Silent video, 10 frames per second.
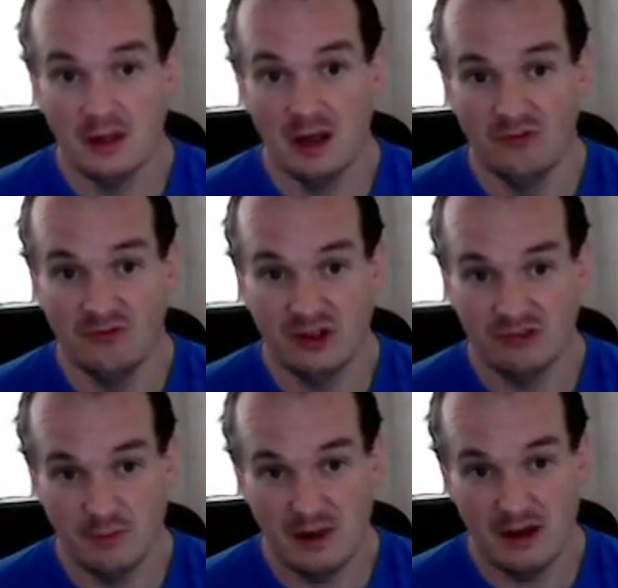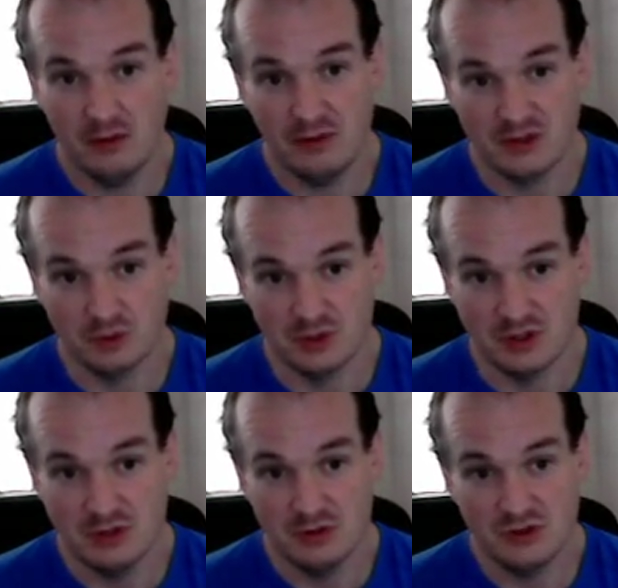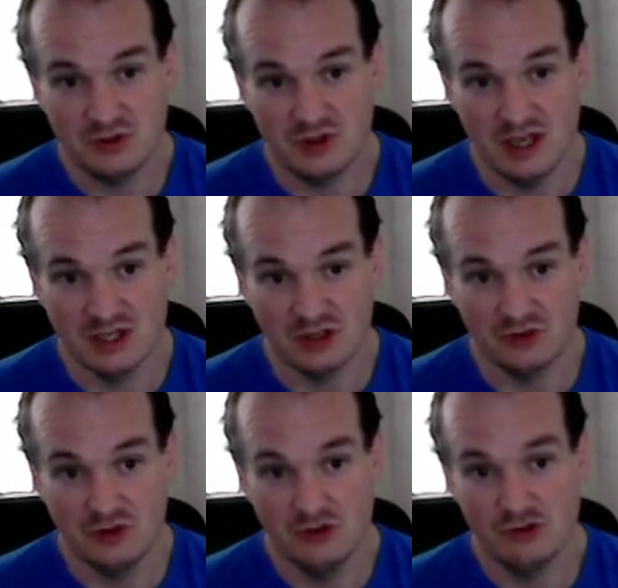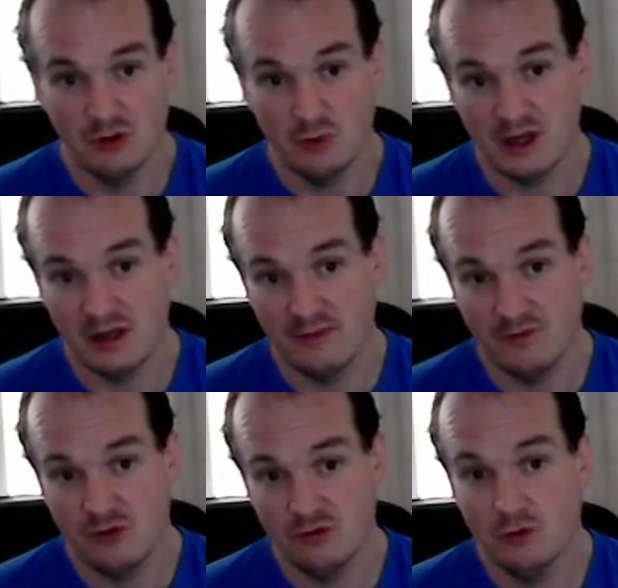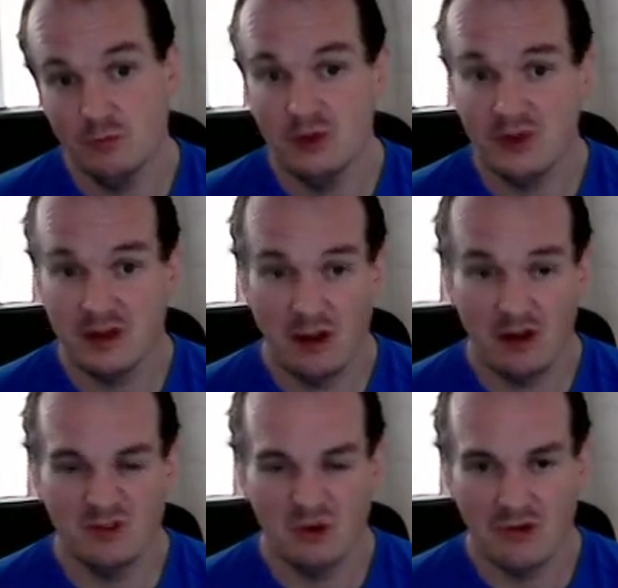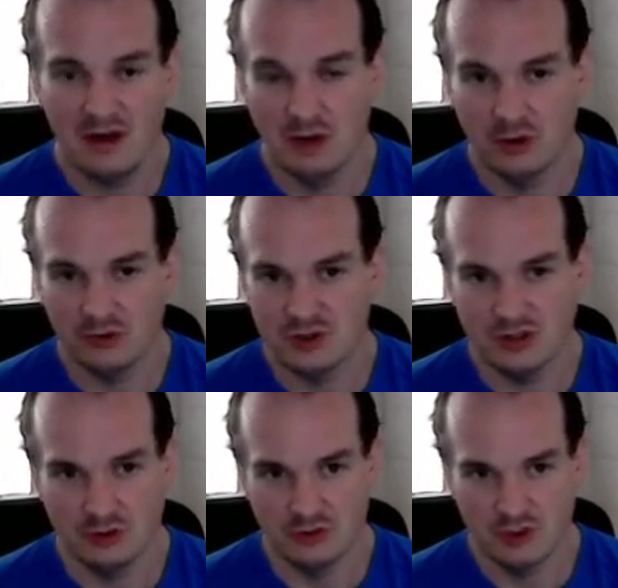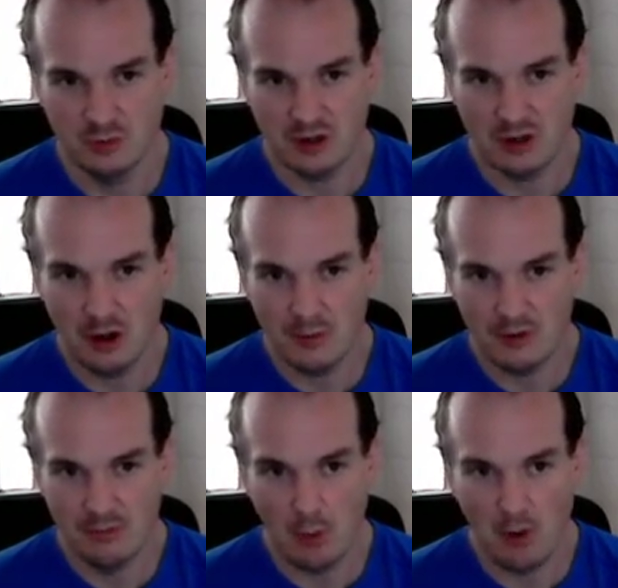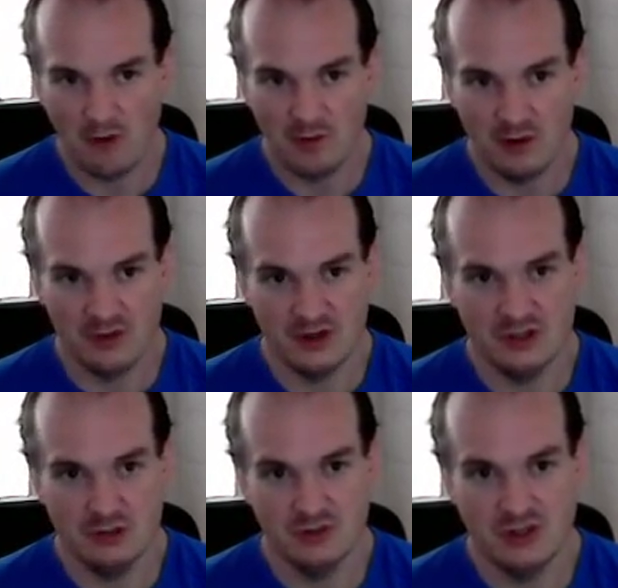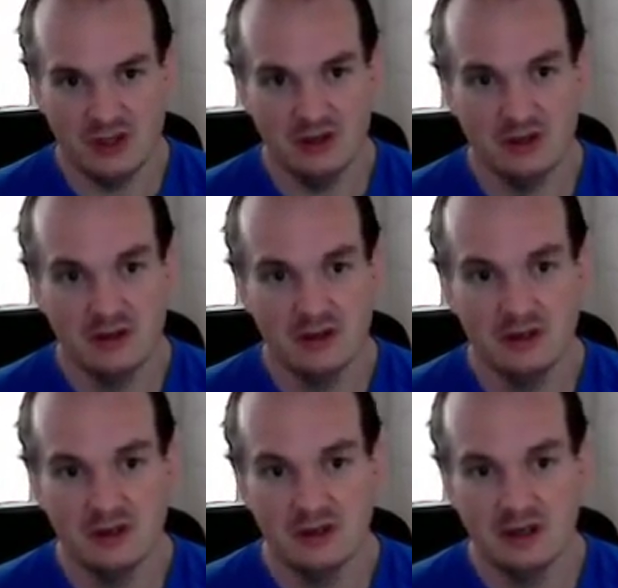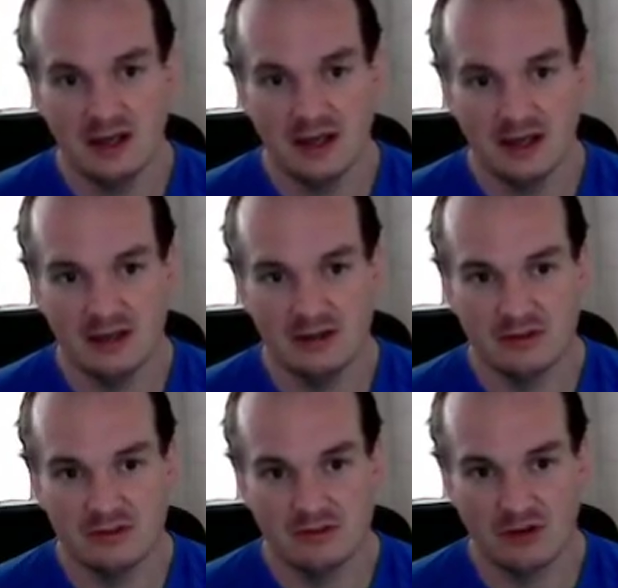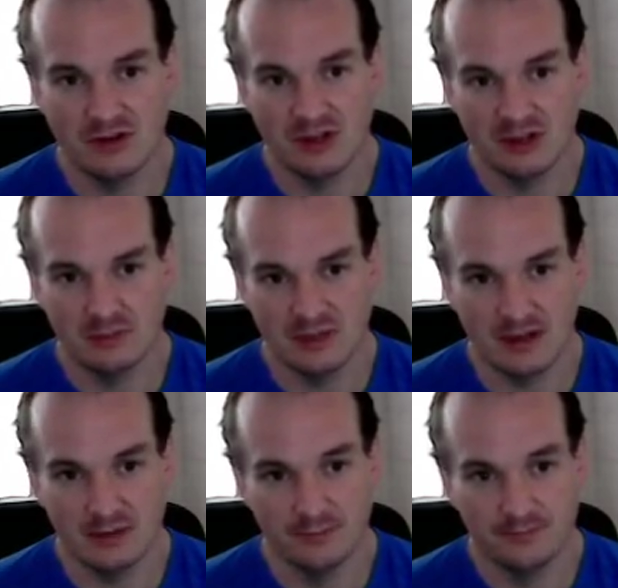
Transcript: A Victory Bell, that's always a nuisance. It hits us for neutral, we hit them for neutral, but they can't afford really not to shield. So we're going to hope we can pop off both their shields here and try and take them down.